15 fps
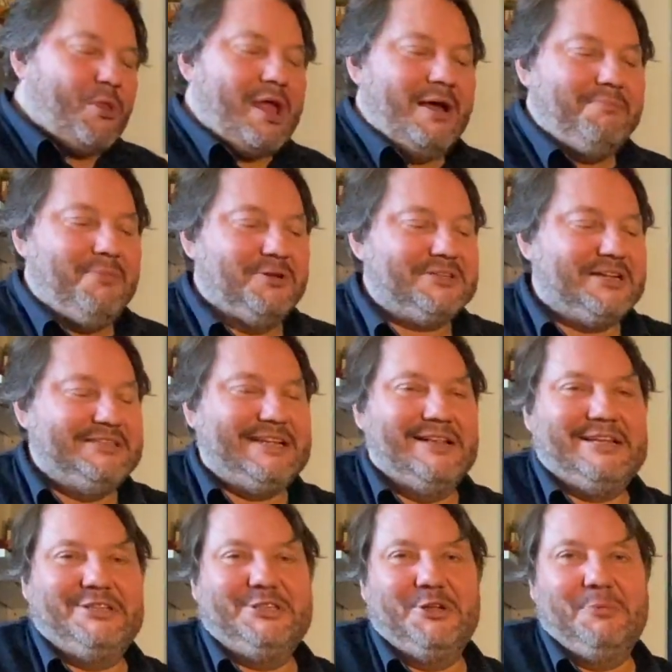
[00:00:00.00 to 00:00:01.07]
And Moscatel
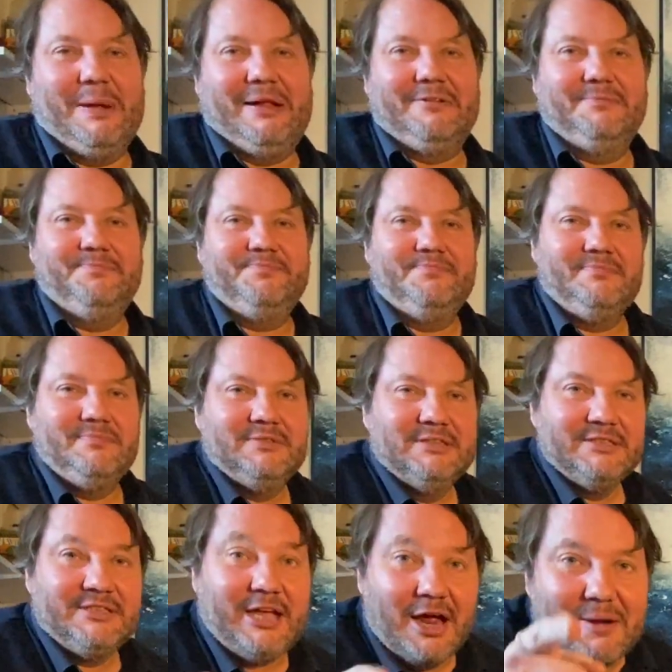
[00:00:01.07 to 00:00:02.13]
de Setúbal.
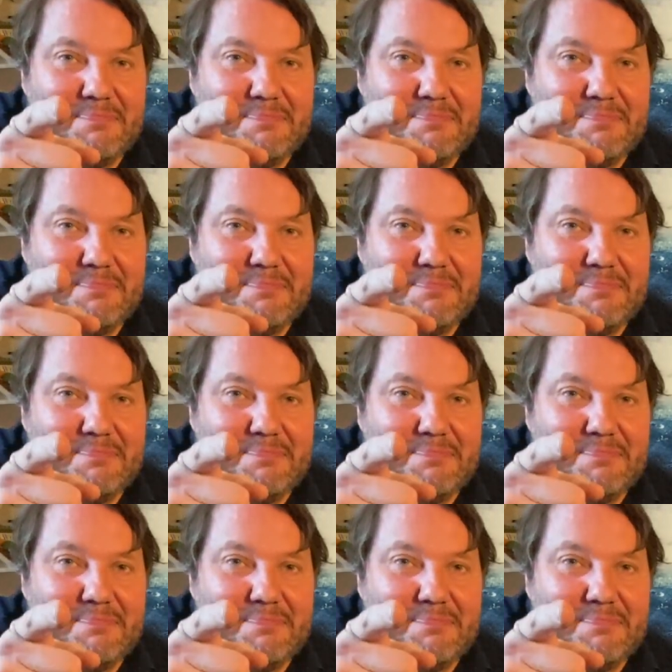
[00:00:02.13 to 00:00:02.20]
Go